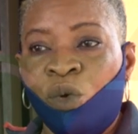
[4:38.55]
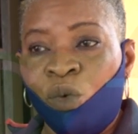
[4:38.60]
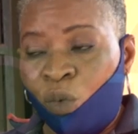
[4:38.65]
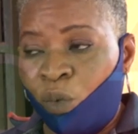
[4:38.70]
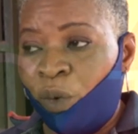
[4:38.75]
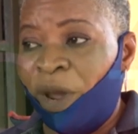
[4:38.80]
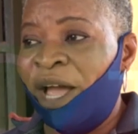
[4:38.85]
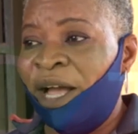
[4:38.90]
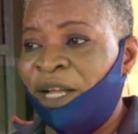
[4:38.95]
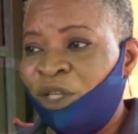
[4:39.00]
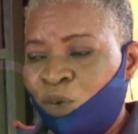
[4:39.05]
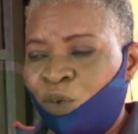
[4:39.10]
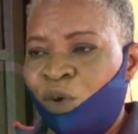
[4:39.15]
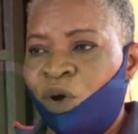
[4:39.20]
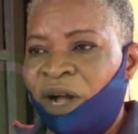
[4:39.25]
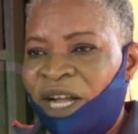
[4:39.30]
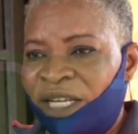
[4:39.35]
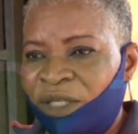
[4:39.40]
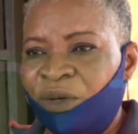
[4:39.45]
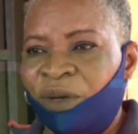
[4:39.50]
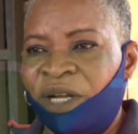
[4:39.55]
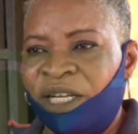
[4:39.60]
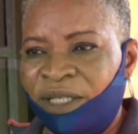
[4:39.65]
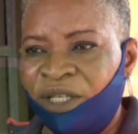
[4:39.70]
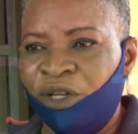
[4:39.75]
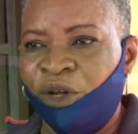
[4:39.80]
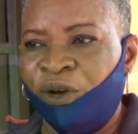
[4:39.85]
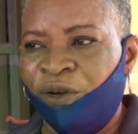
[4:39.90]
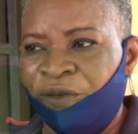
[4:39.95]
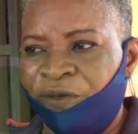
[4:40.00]
We are at work, as you can
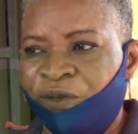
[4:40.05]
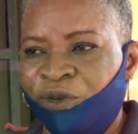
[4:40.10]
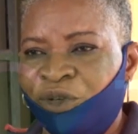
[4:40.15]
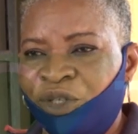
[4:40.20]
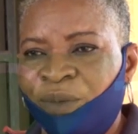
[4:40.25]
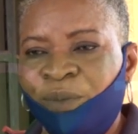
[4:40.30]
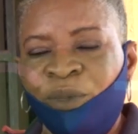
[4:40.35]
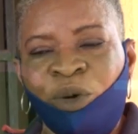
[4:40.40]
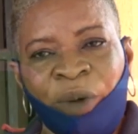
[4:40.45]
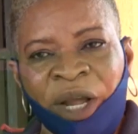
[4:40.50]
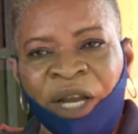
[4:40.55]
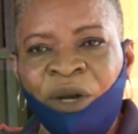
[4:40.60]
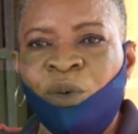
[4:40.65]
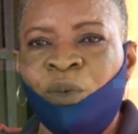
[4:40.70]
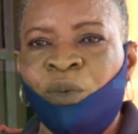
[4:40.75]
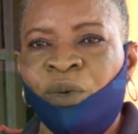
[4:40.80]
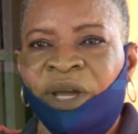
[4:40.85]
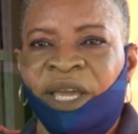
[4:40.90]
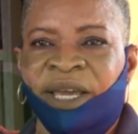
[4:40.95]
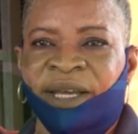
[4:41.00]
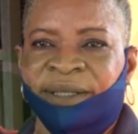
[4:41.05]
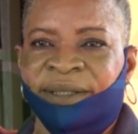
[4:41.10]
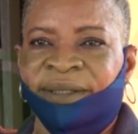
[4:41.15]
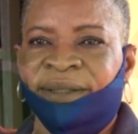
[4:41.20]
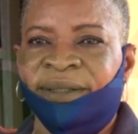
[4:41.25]
see, all of us, but we are not working.